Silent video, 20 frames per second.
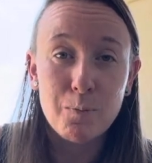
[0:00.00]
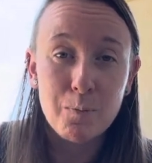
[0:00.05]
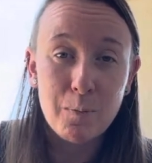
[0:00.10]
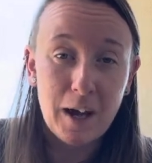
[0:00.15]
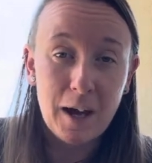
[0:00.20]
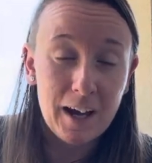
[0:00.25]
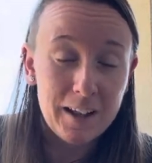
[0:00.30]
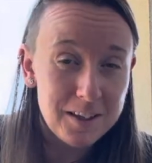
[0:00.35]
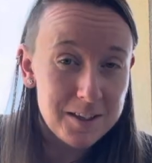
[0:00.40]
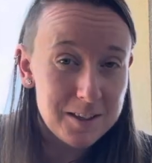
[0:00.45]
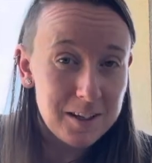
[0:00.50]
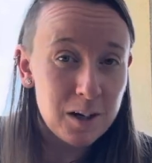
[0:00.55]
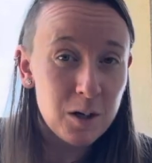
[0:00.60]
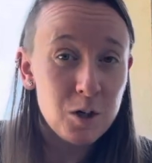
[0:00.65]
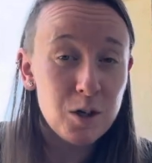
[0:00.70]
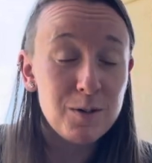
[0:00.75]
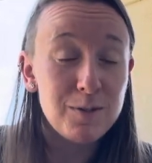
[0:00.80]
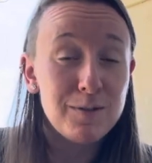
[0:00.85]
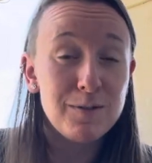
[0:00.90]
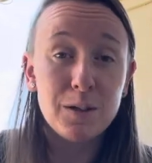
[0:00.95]
Balance
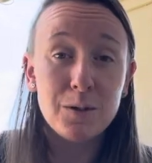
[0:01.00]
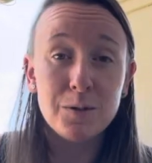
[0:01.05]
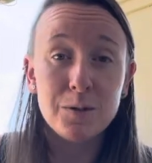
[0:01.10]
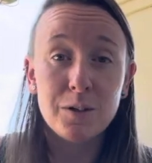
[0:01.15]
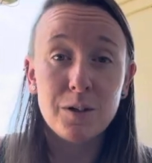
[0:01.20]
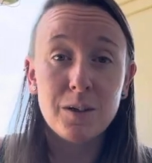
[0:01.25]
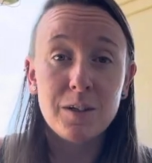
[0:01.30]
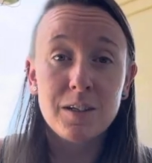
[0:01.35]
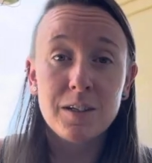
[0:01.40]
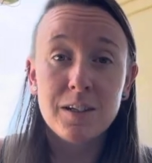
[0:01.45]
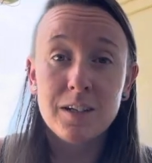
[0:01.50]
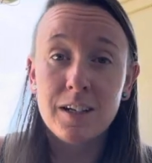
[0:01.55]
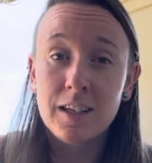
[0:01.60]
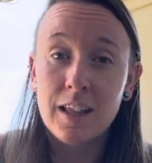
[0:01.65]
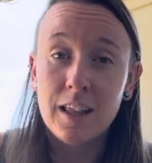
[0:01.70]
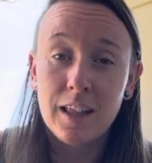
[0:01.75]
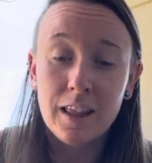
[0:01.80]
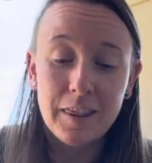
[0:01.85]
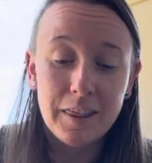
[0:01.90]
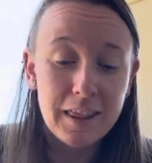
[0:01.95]
energy feels good.
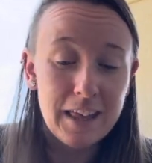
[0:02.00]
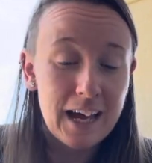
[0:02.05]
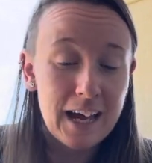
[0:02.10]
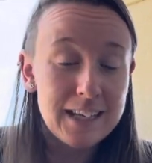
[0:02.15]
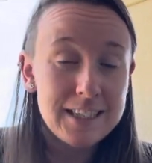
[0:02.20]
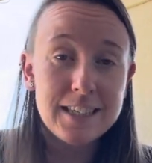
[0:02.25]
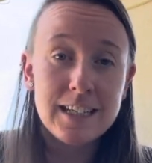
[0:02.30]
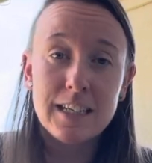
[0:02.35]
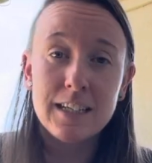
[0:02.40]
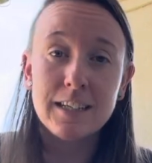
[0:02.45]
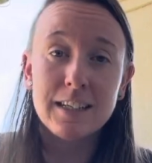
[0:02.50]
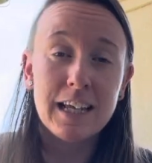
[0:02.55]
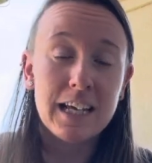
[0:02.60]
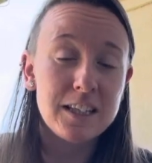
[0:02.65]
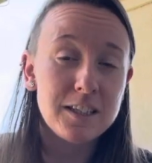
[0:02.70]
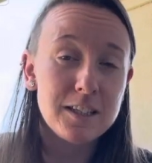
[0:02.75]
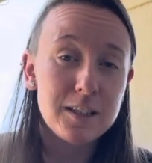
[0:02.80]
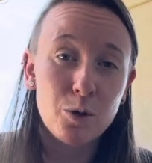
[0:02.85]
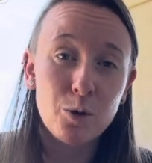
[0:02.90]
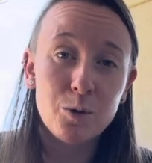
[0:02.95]
That's it.
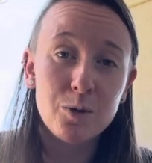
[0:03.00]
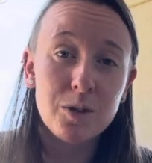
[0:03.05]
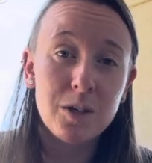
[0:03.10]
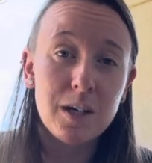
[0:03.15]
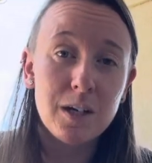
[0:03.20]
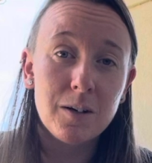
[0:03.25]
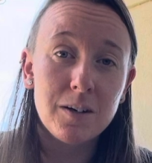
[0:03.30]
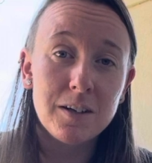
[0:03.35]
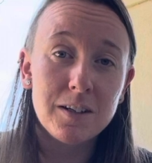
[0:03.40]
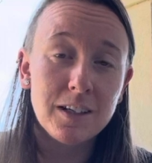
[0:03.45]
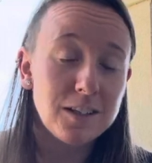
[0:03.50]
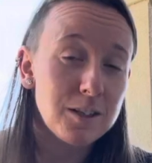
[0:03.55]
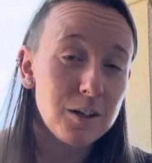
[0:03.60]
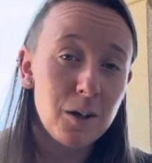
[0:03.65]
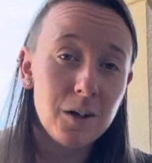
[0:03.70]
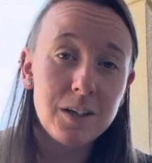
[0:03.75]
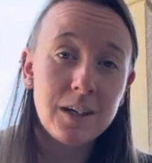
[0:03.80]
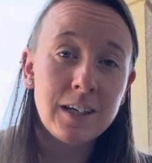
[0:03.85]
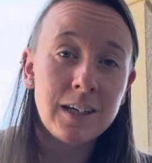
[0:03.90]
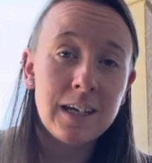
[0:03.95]
That's the whole secret. That's
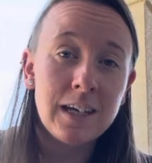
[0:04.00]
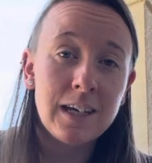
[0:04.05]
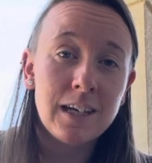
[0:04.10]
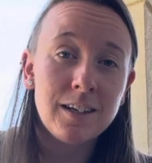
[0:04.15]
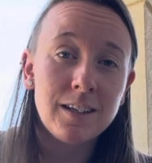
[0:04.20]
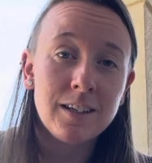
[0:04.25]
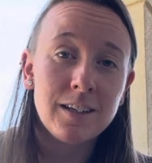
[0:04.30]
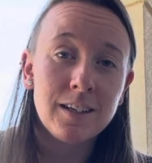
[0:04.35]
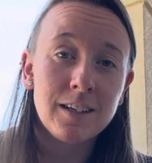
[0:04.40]
all you need.